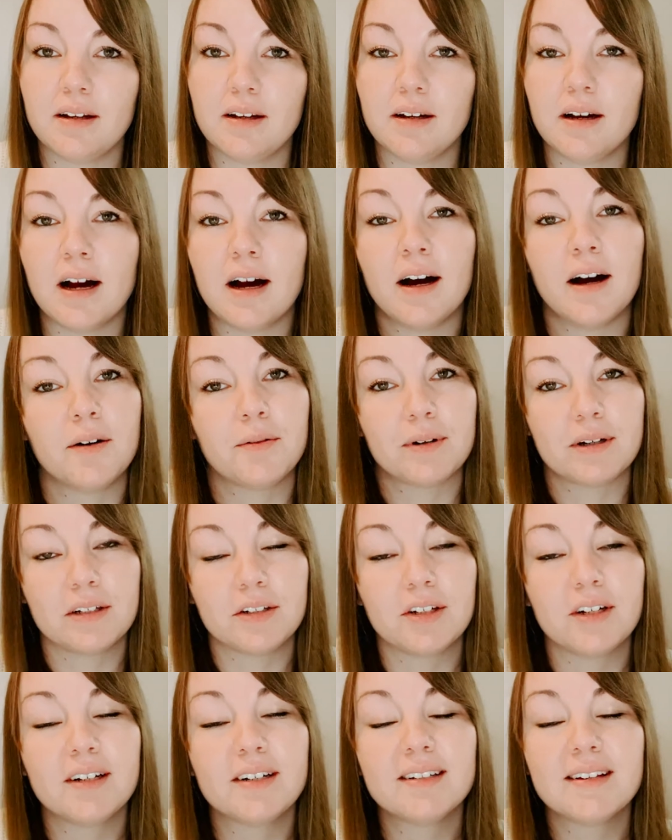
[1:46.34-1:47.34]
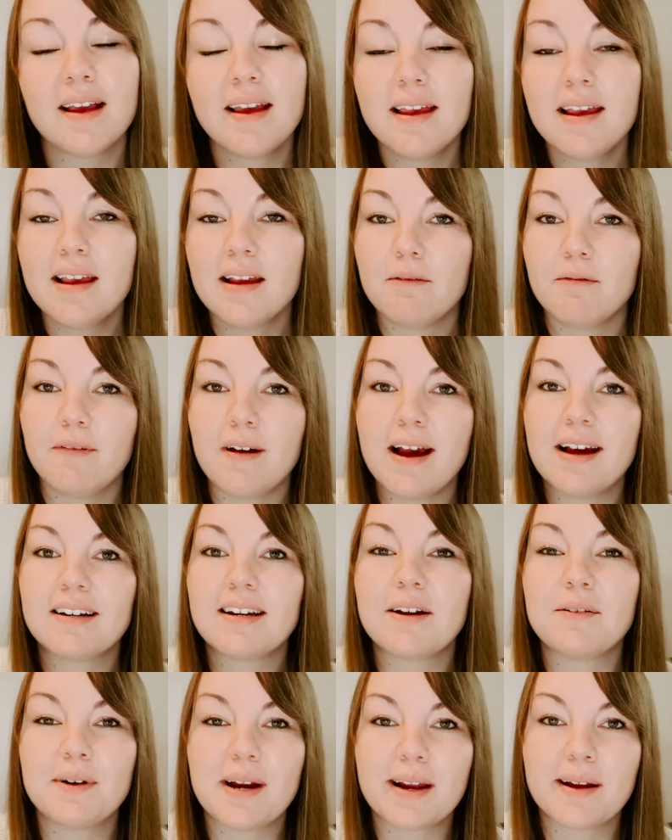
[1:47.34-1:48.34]
realtors. In fact, I
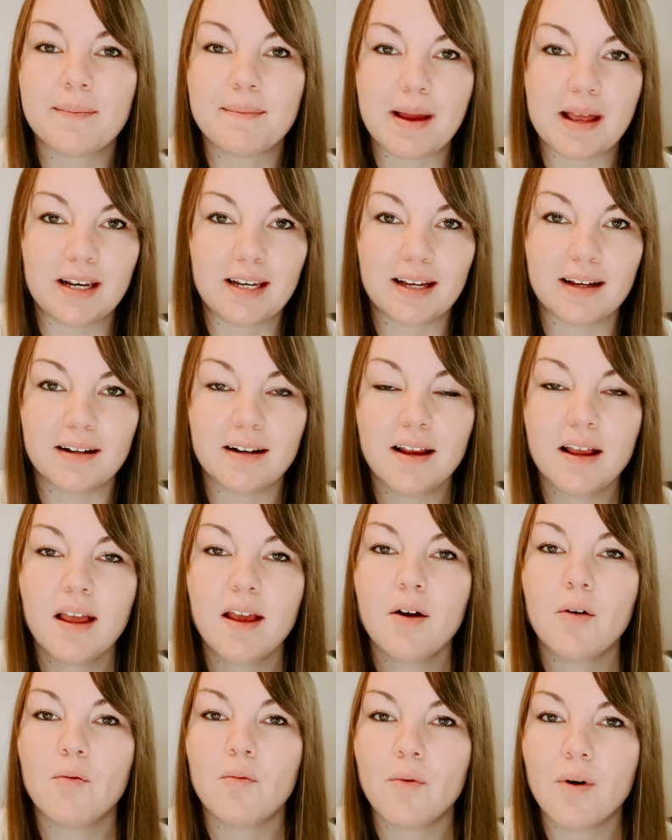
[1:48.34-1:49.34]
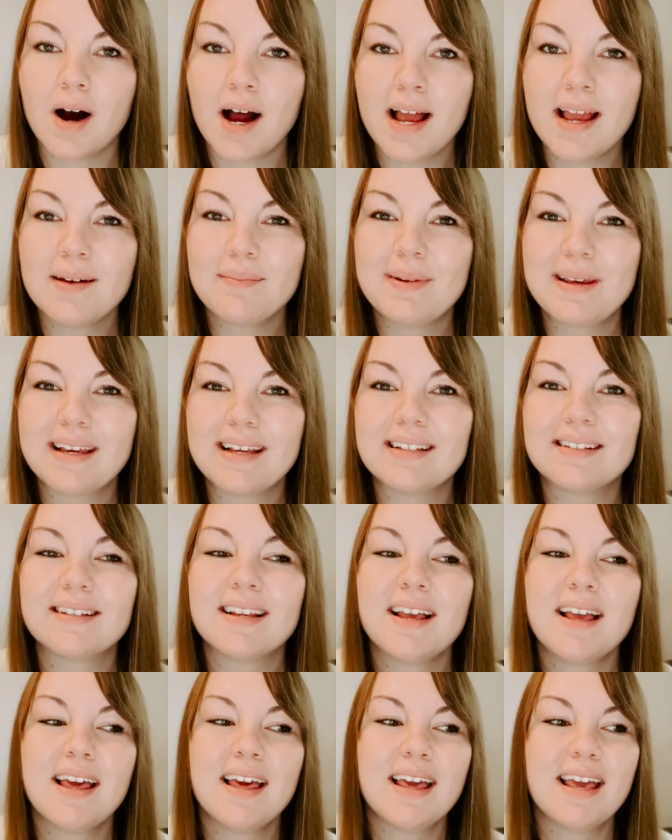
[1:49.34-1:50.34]
recommend it. Why? Because
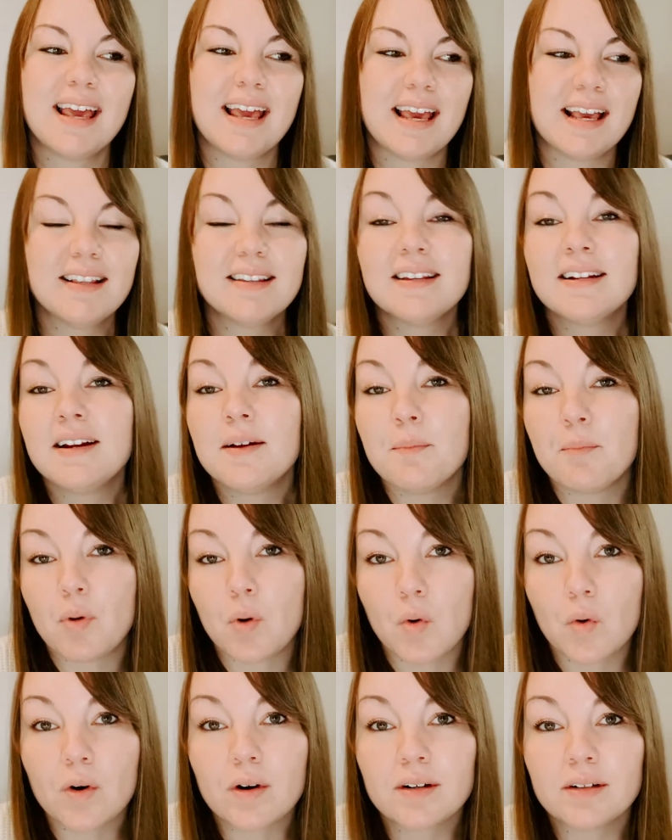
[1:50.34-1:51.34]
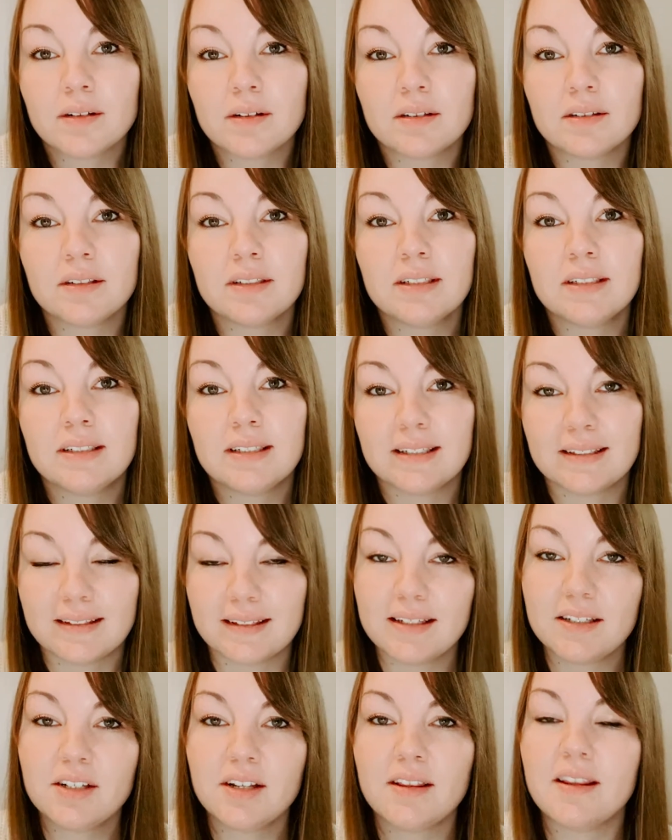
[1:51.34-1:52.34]
it's an important
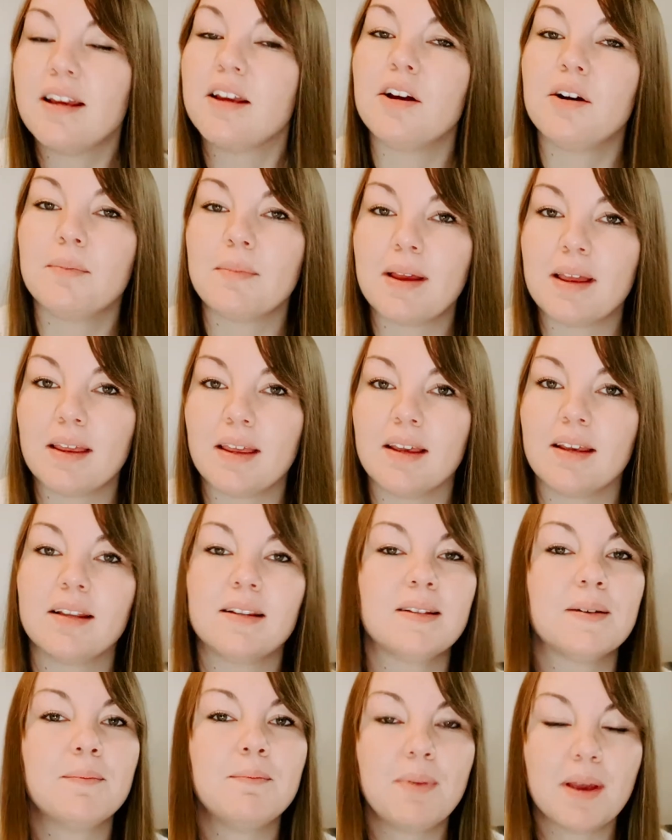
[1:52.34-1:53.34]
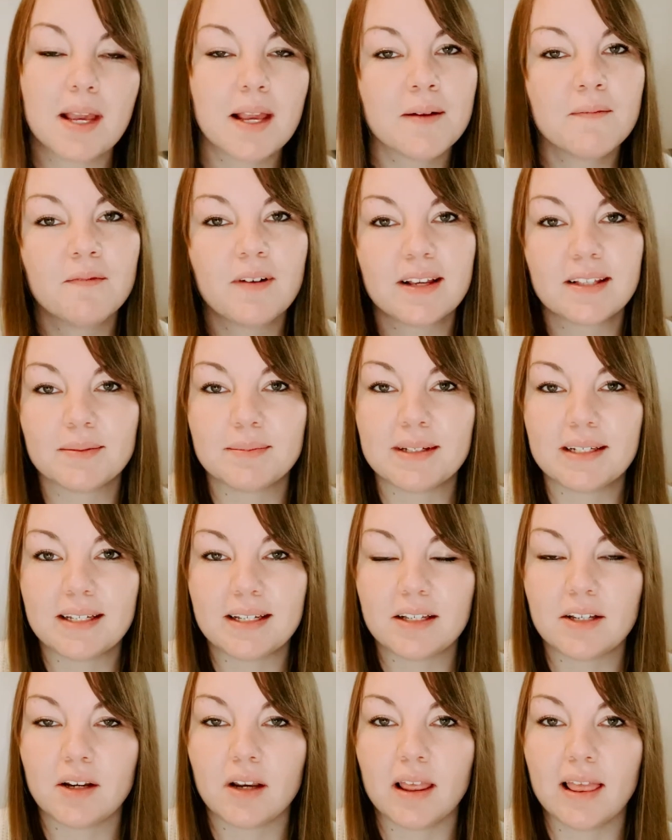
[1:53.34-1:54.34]
decision that you're making. It's a big investment
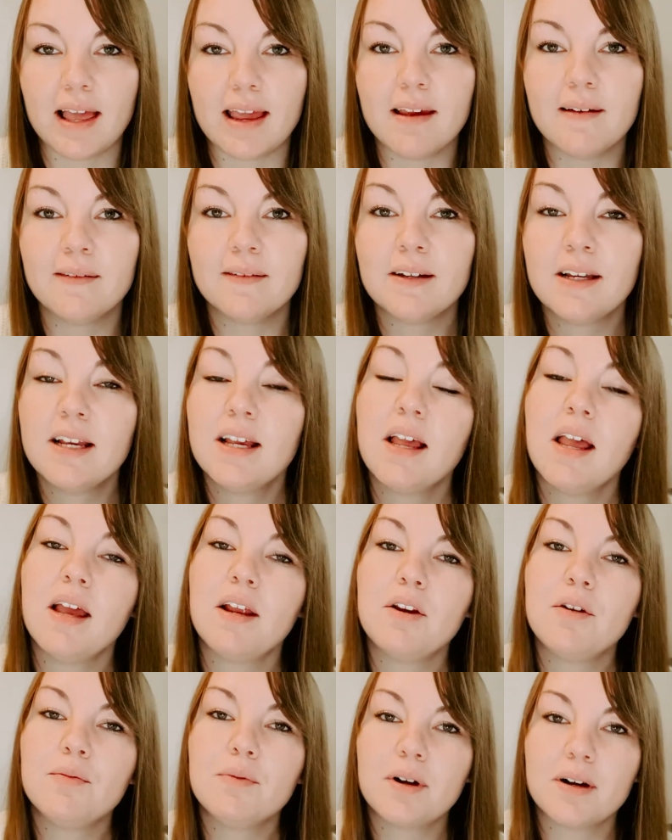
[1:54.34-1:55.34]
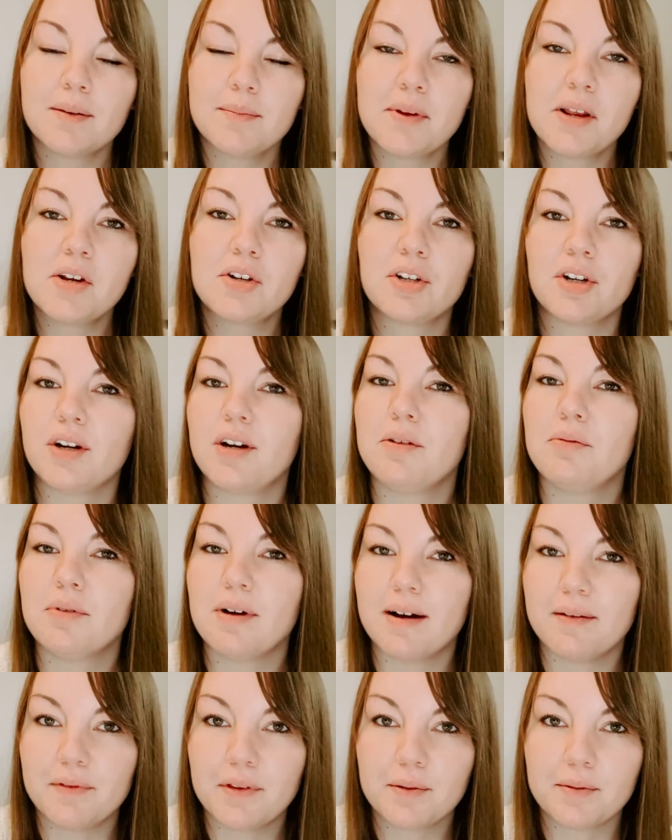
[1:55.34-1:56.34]
in your life, and you want to make sure you
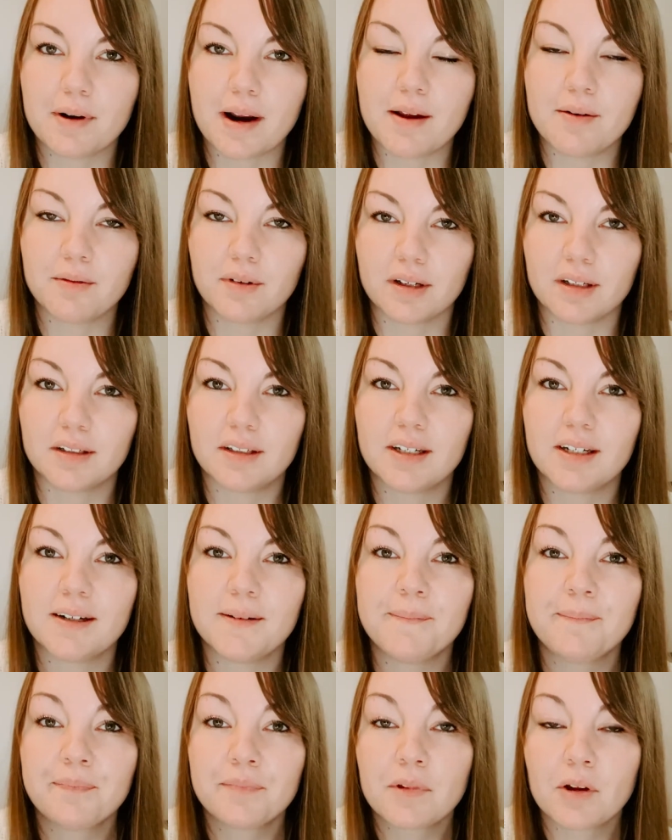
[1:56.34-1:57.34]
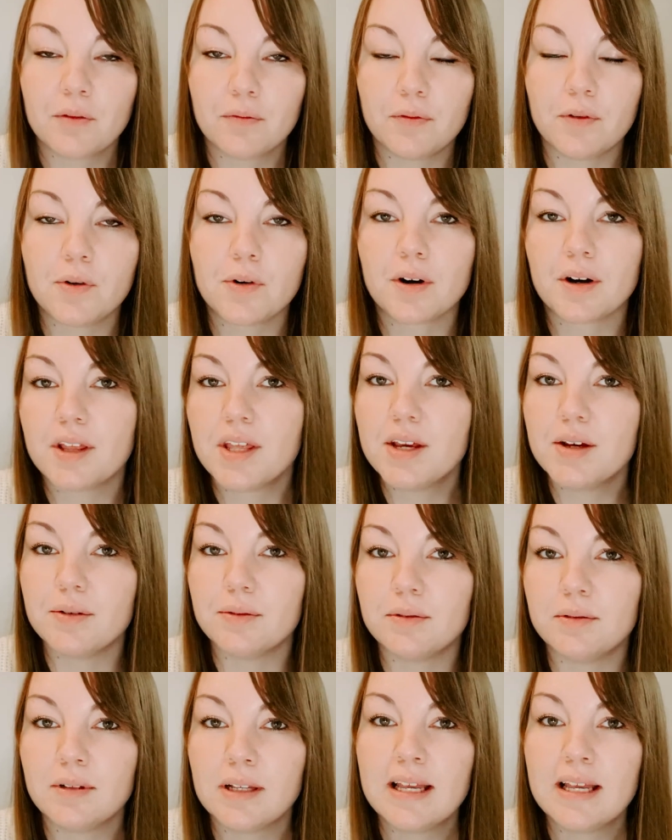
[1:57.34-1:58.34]
have the right realtor for you.